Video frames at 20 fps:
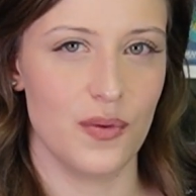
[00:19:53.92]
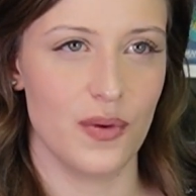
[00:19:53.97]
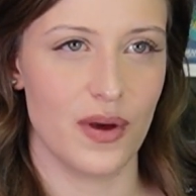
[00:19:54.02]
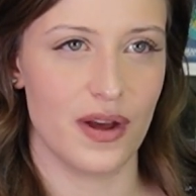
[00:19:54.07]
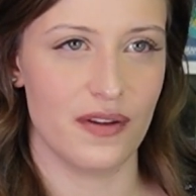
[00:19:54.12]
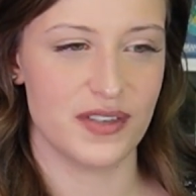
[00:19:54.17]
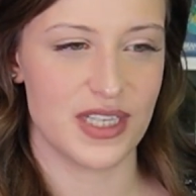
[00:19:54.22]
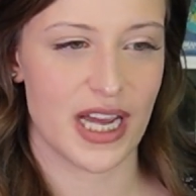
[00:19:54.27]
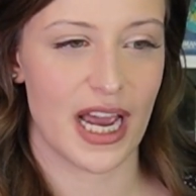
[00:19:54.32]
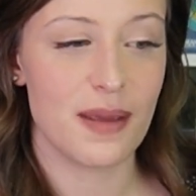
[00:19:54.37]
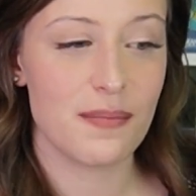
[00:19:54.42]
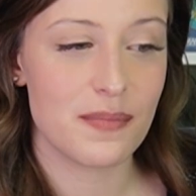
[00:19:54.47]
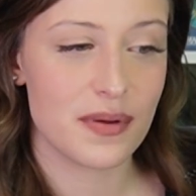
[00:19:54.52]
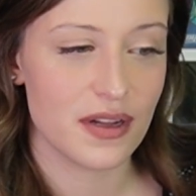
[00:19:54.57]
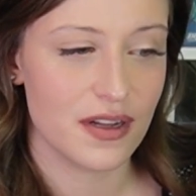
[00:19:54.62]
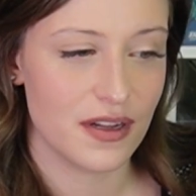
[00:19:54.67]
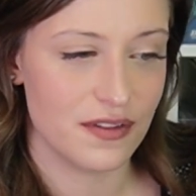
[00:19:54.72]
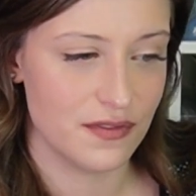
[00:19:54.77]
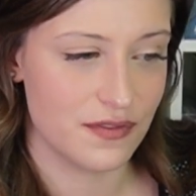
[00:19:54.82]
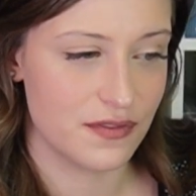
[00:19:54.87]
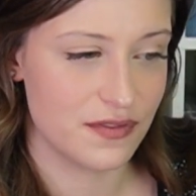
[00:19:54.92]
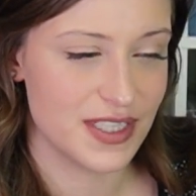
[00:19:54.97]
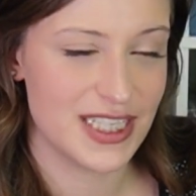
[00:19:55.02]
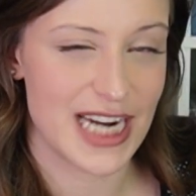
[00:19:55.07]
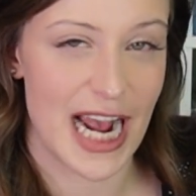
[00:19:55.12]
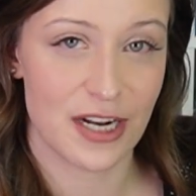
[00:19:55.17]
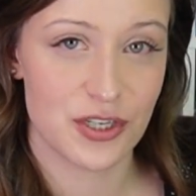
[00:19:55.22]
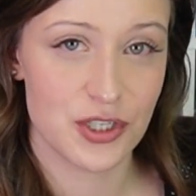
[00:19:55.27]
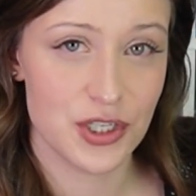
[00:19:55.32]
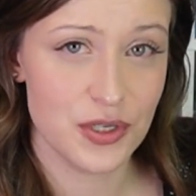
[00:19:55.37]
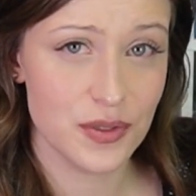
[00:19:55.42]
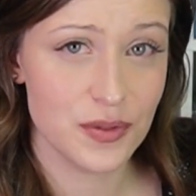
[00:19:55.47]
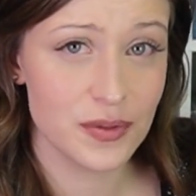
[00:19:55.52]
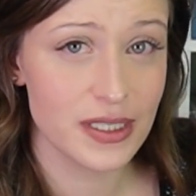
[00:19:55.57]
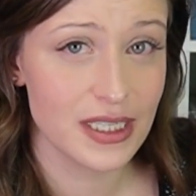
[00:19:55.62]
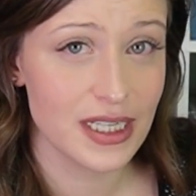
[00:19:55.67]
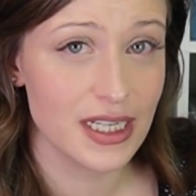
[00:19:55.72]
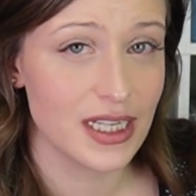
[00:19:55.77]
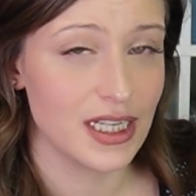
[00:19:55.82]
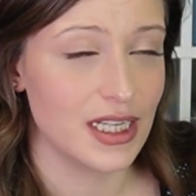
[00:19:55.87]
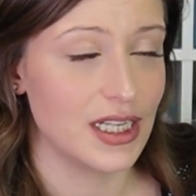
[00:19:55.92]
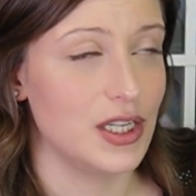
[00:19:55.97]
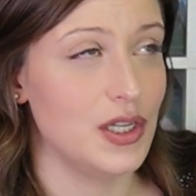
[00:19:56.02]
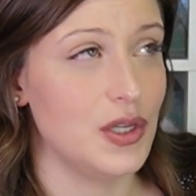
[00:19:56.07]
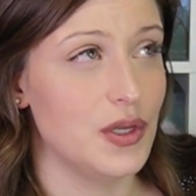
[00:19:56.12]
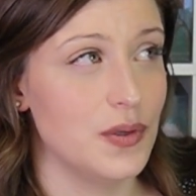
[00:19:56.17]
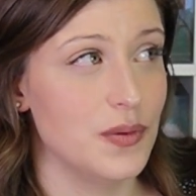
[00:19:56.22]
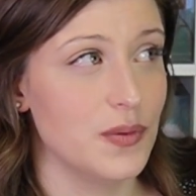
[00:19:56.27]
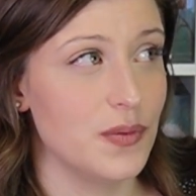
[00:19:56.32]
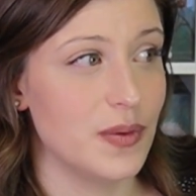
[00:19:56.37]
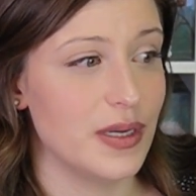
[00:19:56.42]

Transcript: of type of statue, you